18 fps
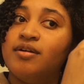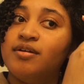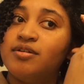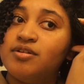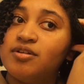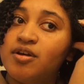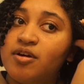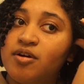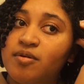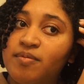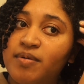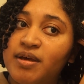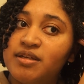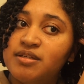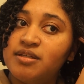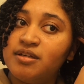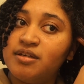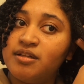So
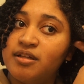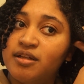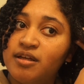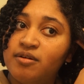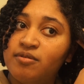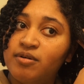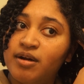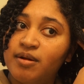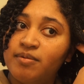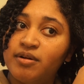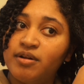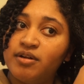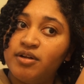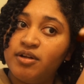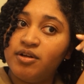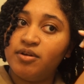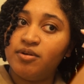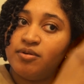basically what I'm going
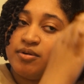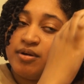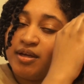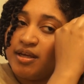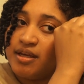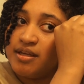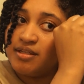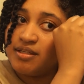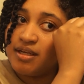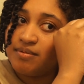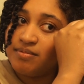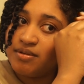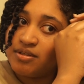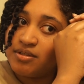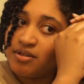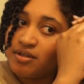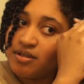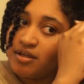to do is I'm
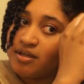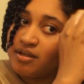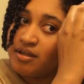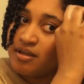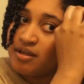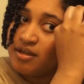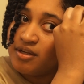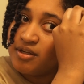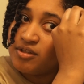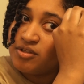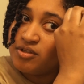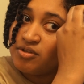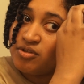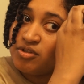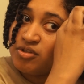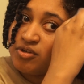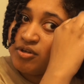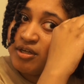just going to
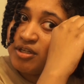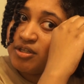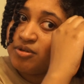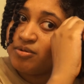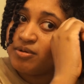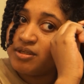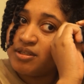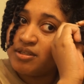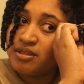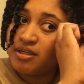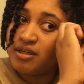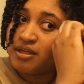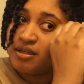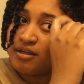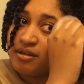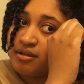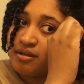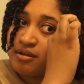2-strand twist
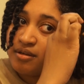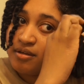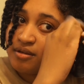it.